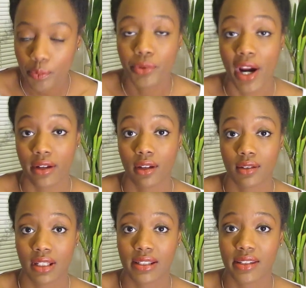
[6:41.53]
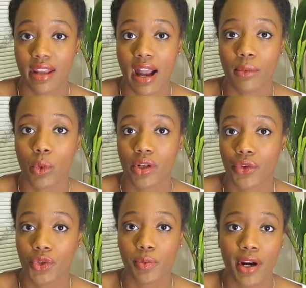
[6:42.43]
product. It's not one of
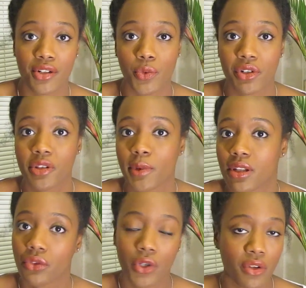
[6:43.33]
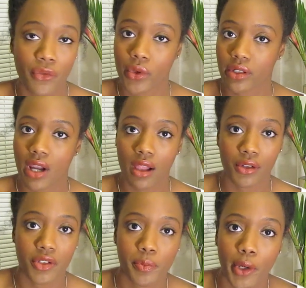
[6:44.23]
those products where you're spending $30,
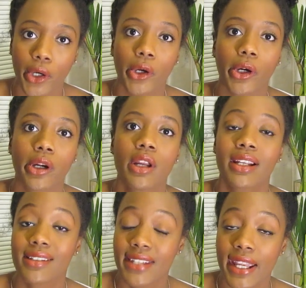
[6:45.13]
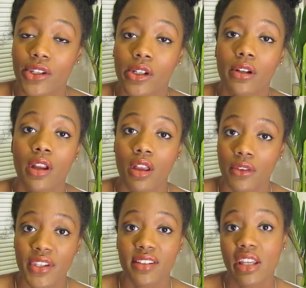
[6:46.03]
$40 per container.
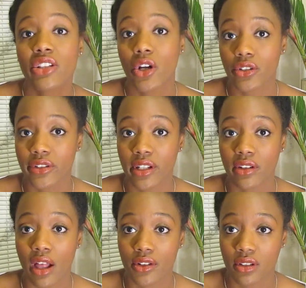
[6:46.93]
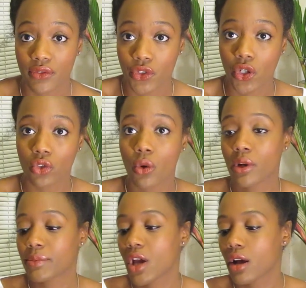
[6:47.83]
These things are under $10, and if you don't know what
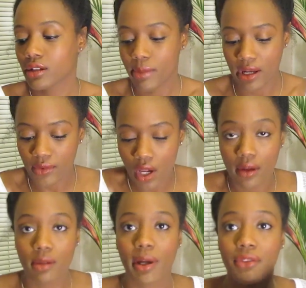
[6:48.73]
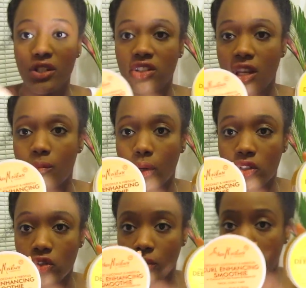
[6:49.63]
I'm talking about the Shea Moisture